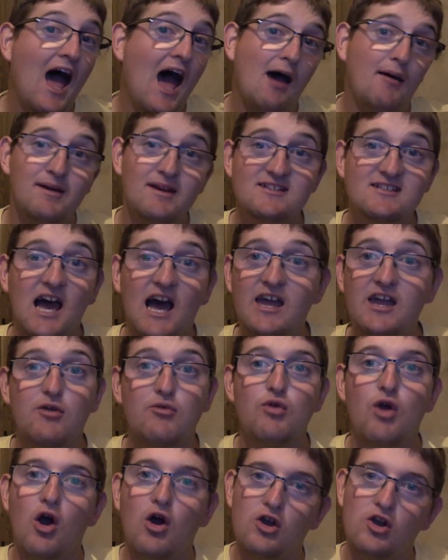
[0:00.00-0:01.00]
I mean, Tiger
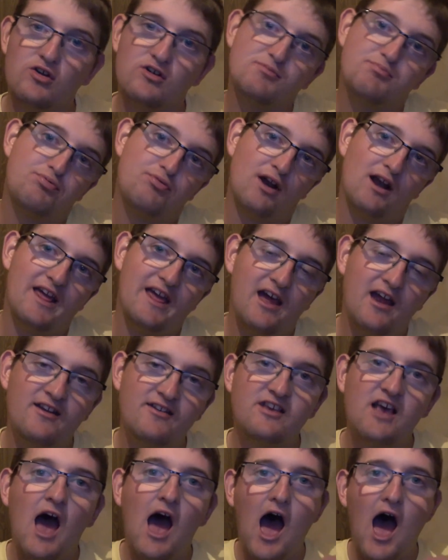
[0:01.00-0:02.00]
Rock looks
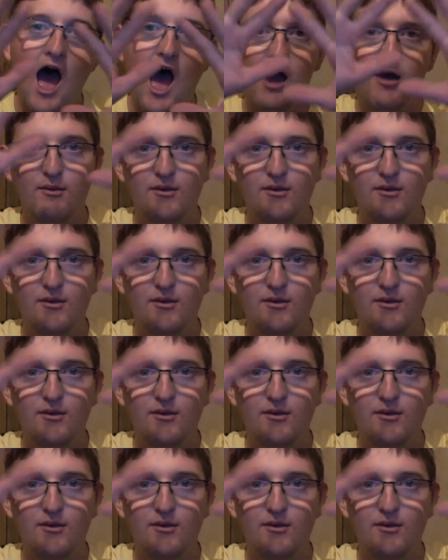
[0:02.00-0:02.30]
brilliant uh,